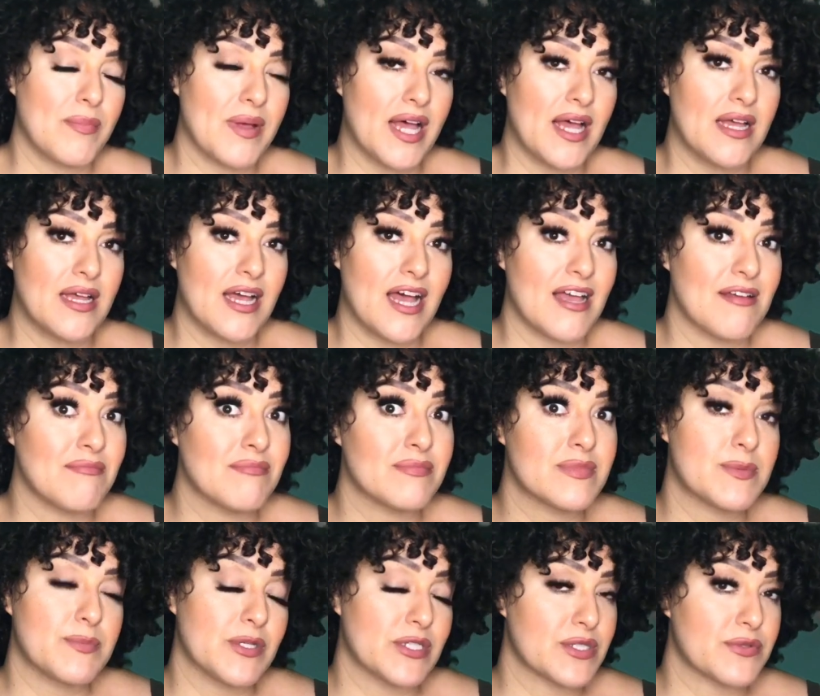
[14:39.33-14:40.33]
but I'm
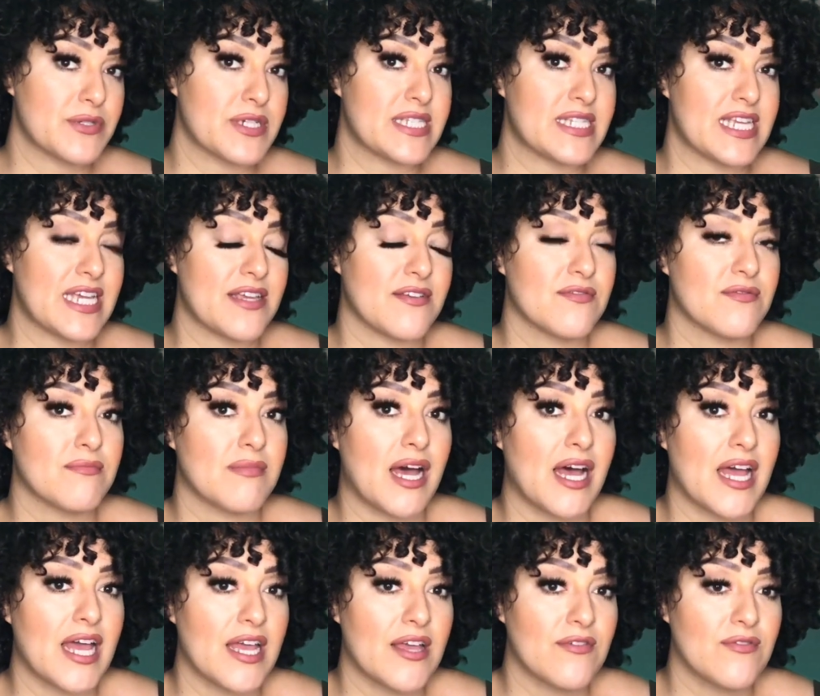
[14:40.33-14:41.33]
supposed to receive
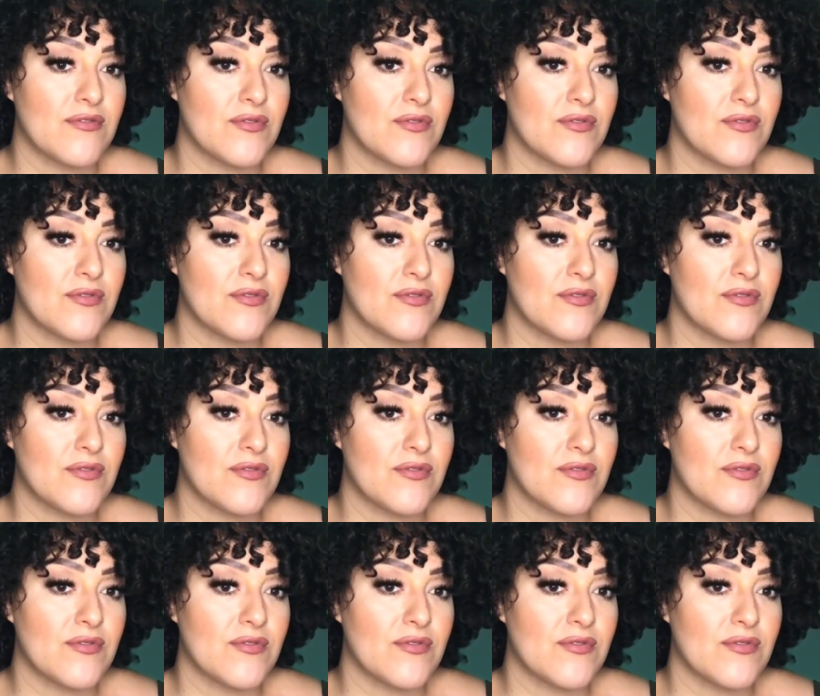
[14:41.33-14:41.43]
my